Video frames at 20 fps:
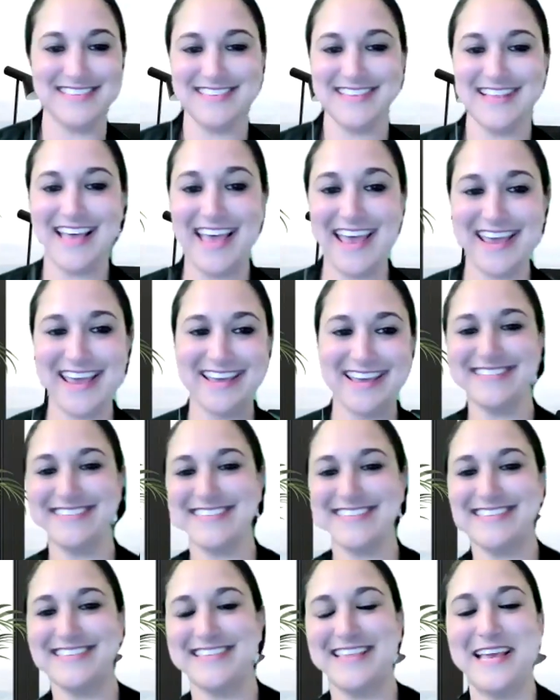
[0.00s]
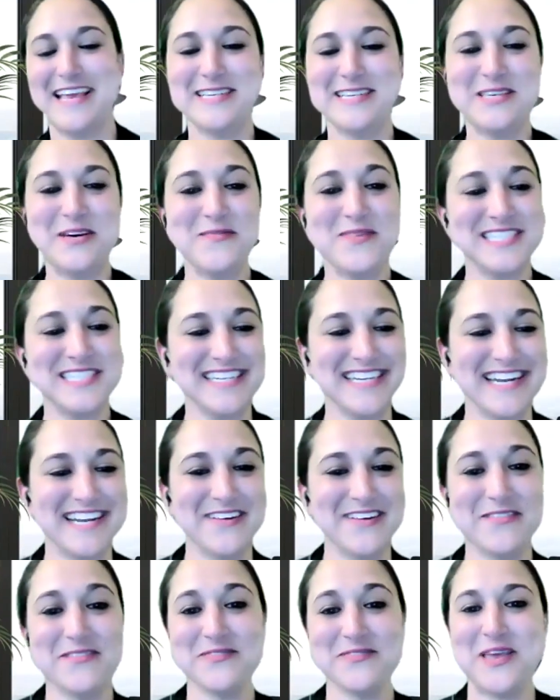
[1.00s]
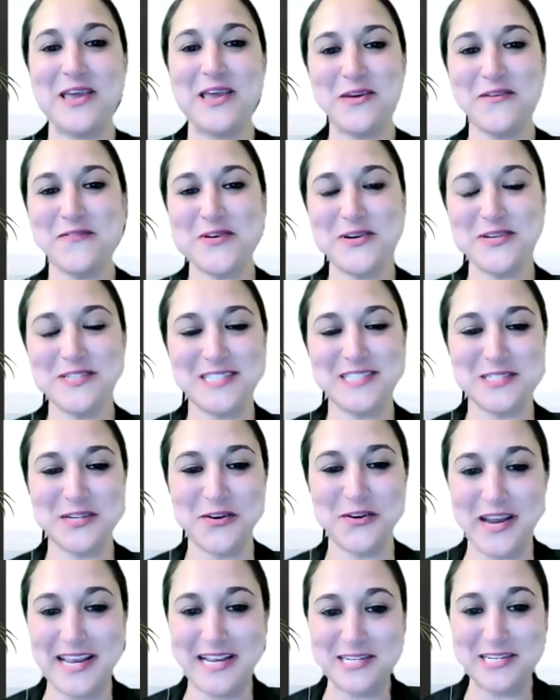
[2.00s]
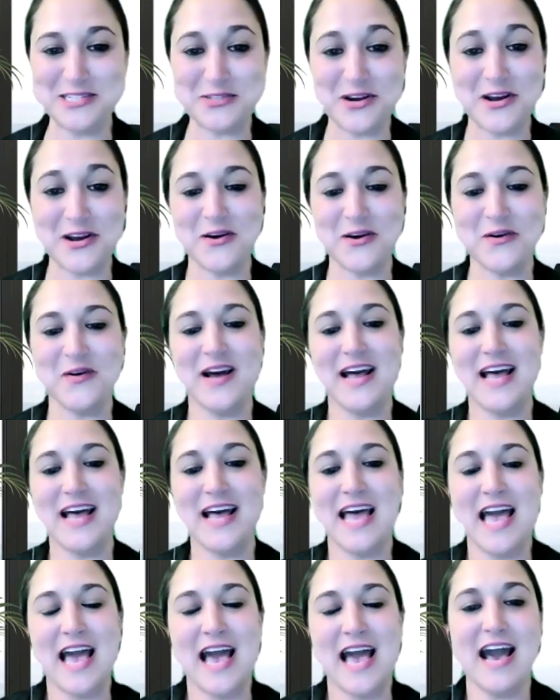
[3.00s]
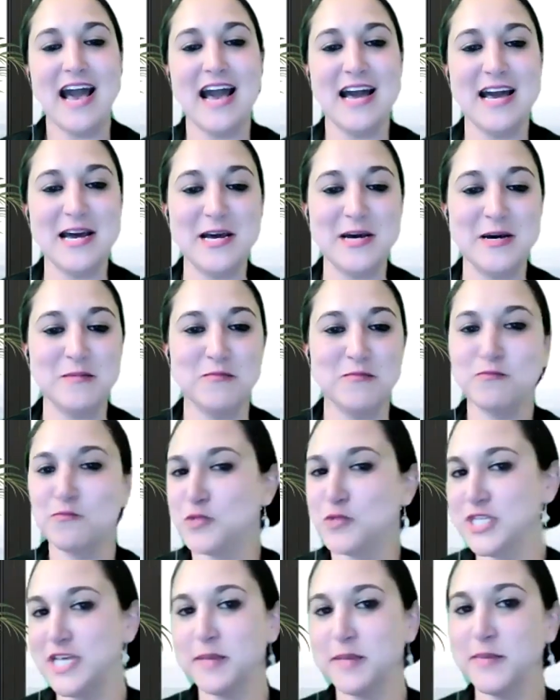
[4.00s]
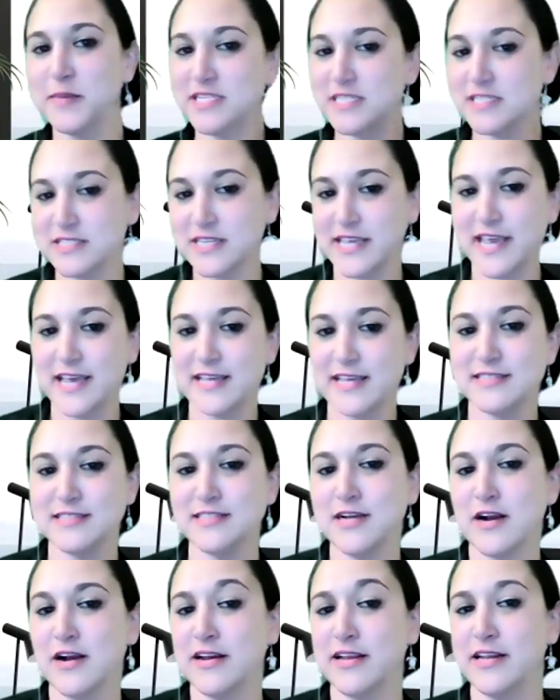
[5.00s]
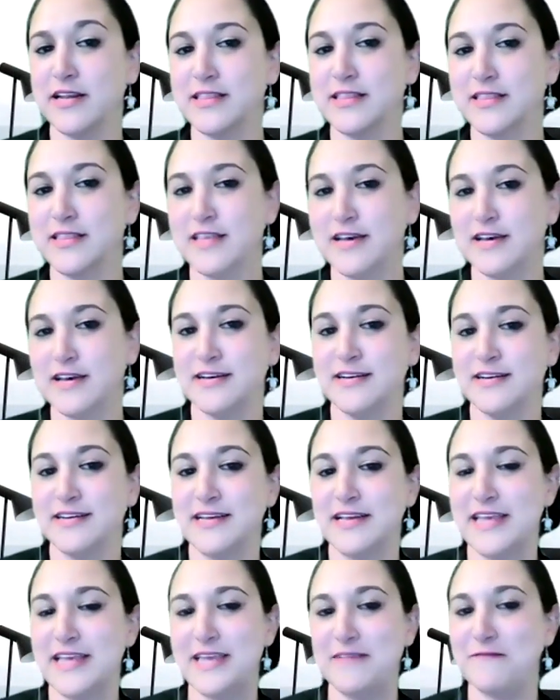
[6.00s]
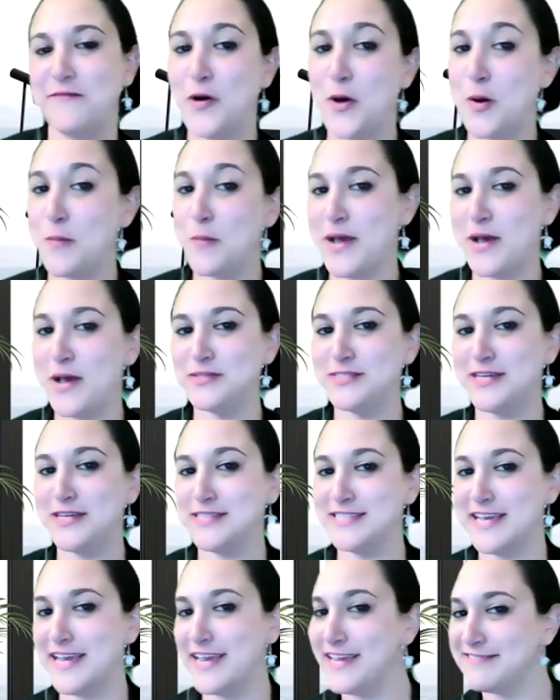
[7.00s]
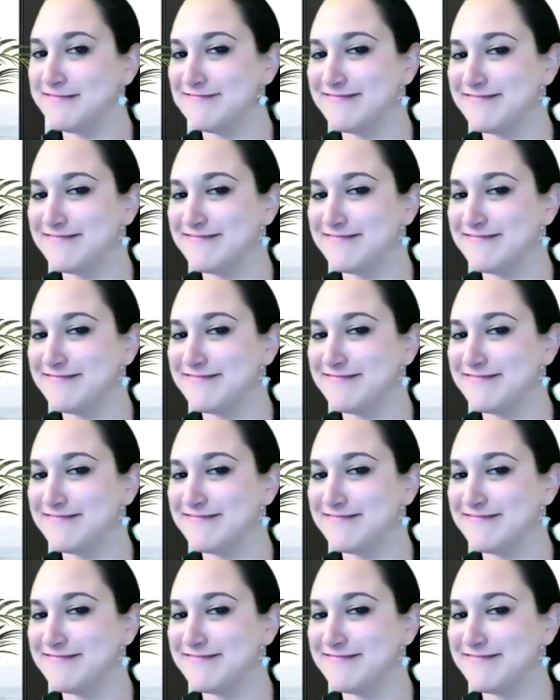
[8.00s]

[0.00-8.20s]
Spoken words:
Hey, thanks so much, Anita. Thank you for such a great intro. Would you like me just to get started in the info about Delta 8?